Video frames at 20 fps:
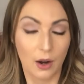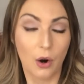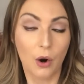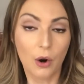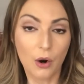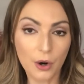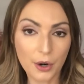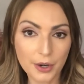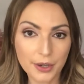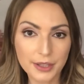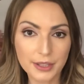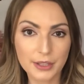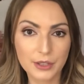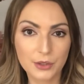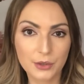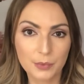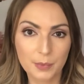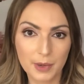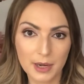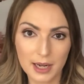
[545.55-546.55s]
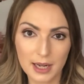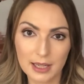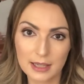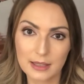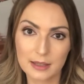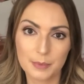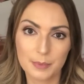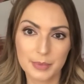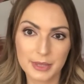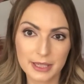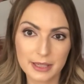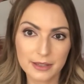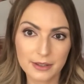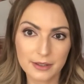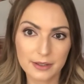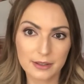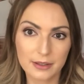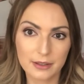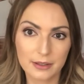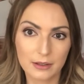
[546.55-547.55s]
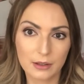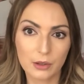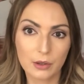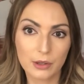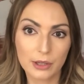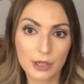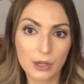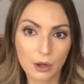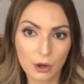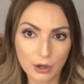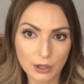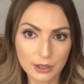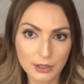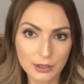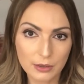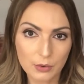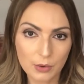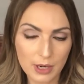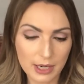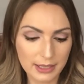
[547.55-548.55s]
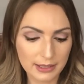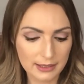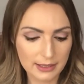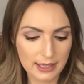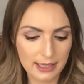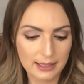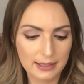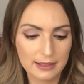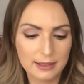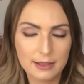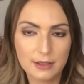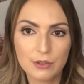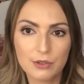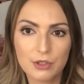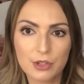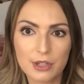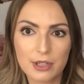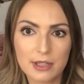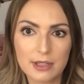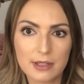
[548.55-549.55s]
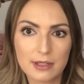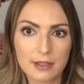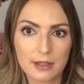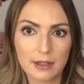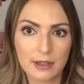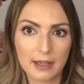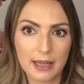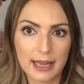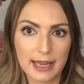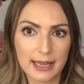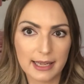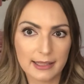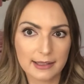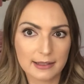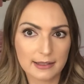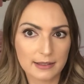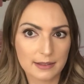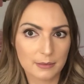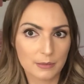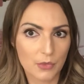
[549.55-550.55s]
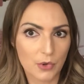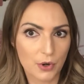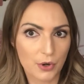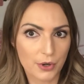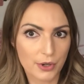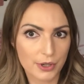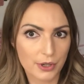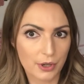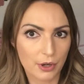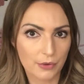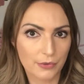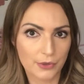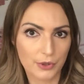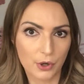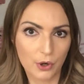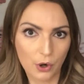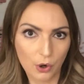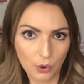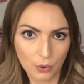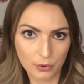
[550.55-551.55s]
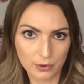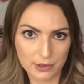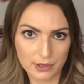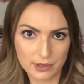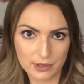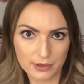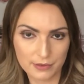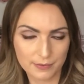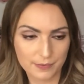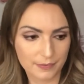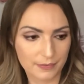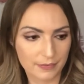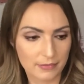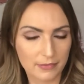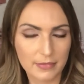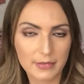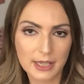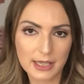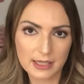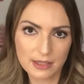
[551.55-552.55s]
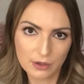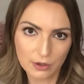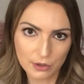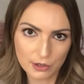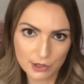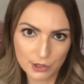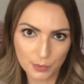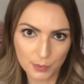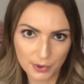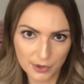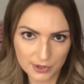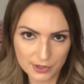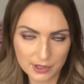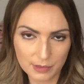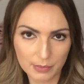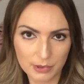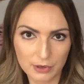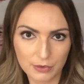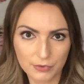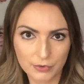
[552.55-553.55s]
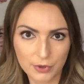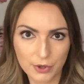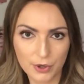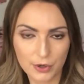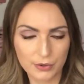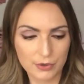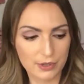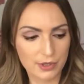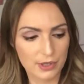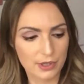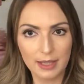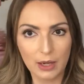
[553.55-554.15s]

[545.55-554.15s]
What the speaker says: Or you buy a bigger or a longer one and you just add more of the holes. That's also possible, of course.